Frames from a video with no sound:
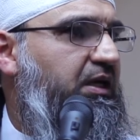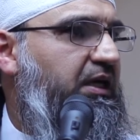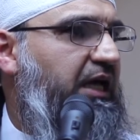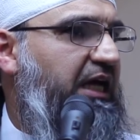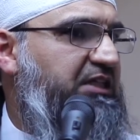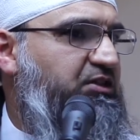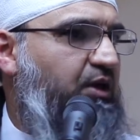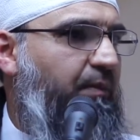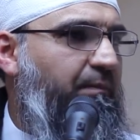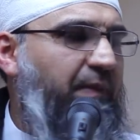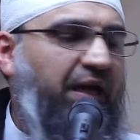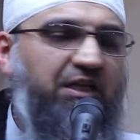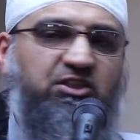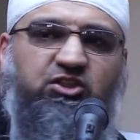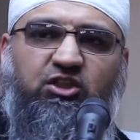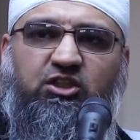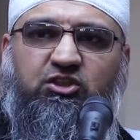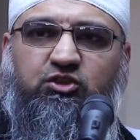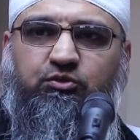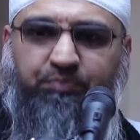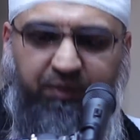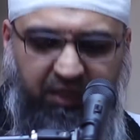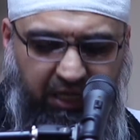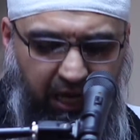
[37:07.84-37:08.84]
As I mentioned,
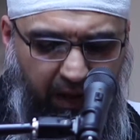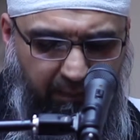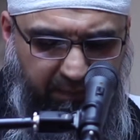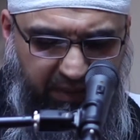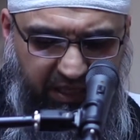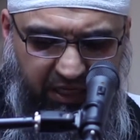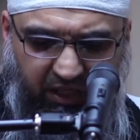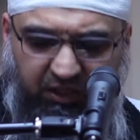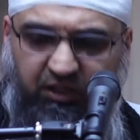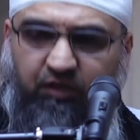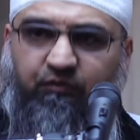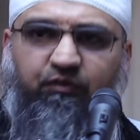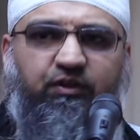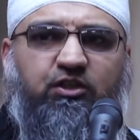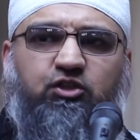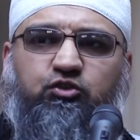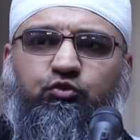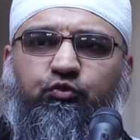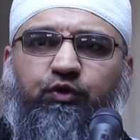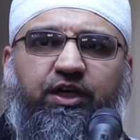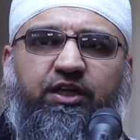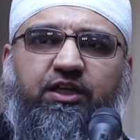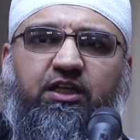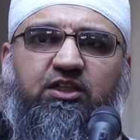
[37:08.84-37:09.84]
it's becoming individuals
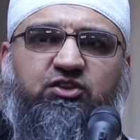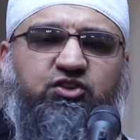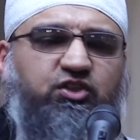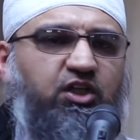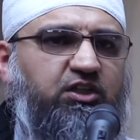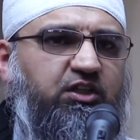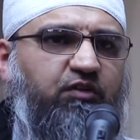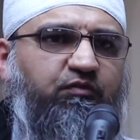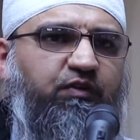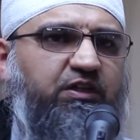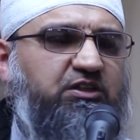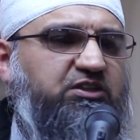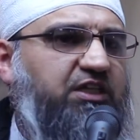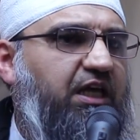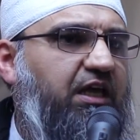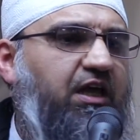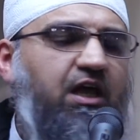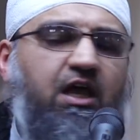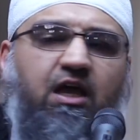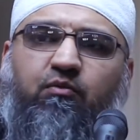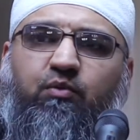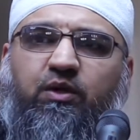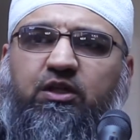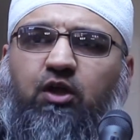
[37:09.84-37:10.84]
reading certain things.
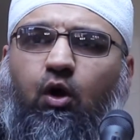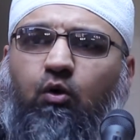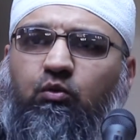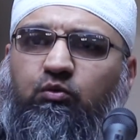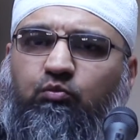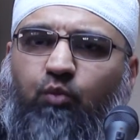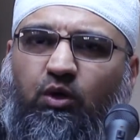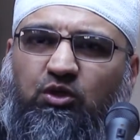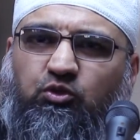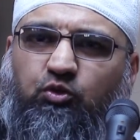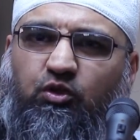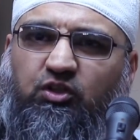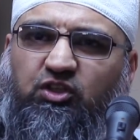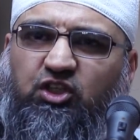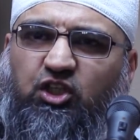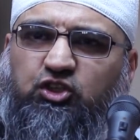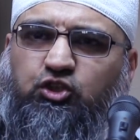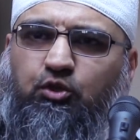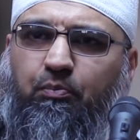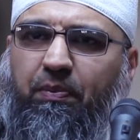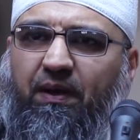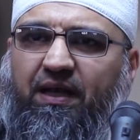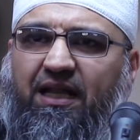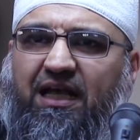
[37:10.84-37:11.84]
We don't want to
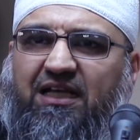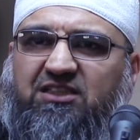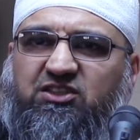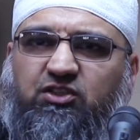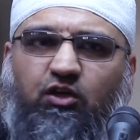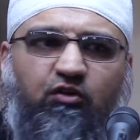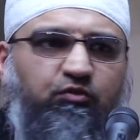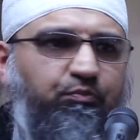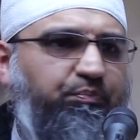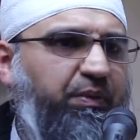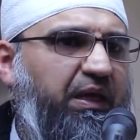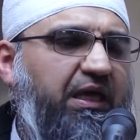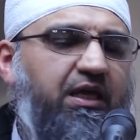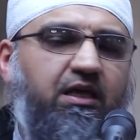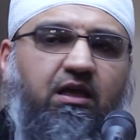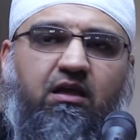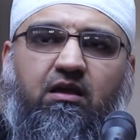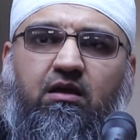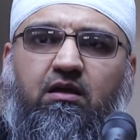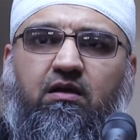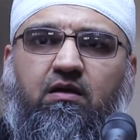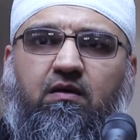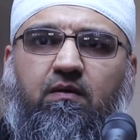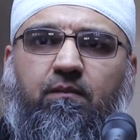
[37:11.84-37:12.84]
discipline ourselves, being
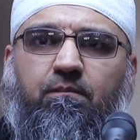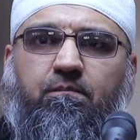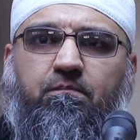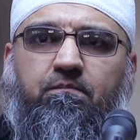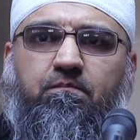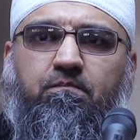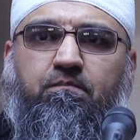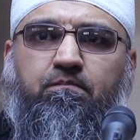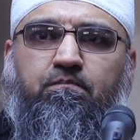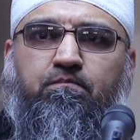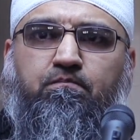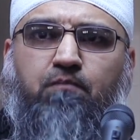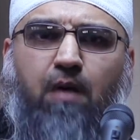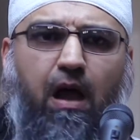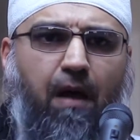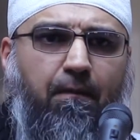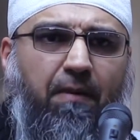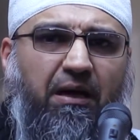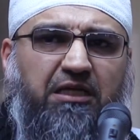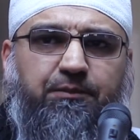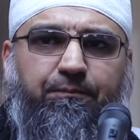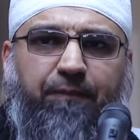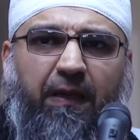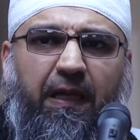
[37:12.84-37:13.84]

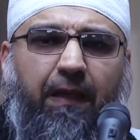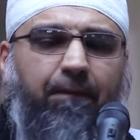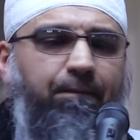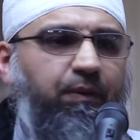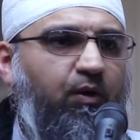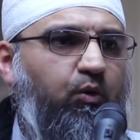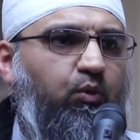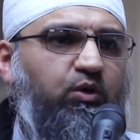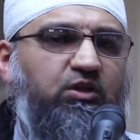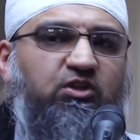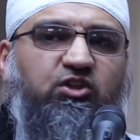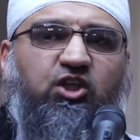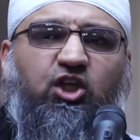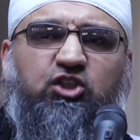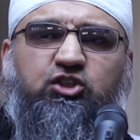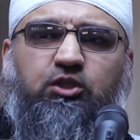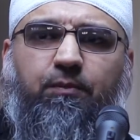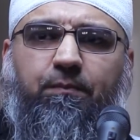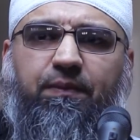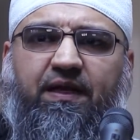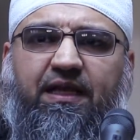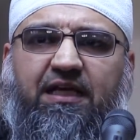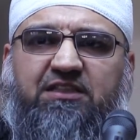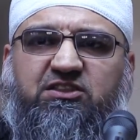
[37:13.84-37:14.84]
amongst people who
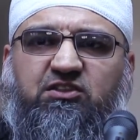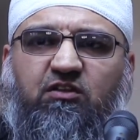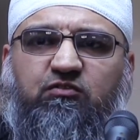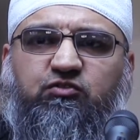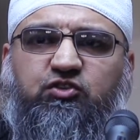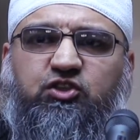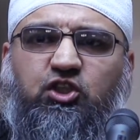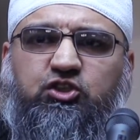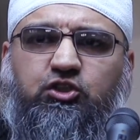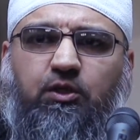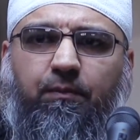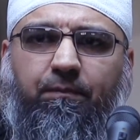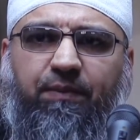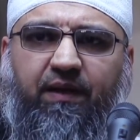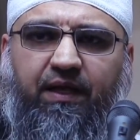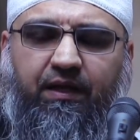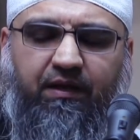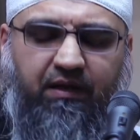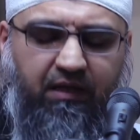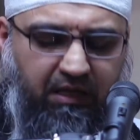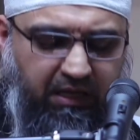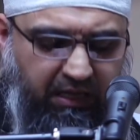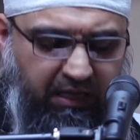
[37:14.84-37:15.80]
discipline ourselves, discipline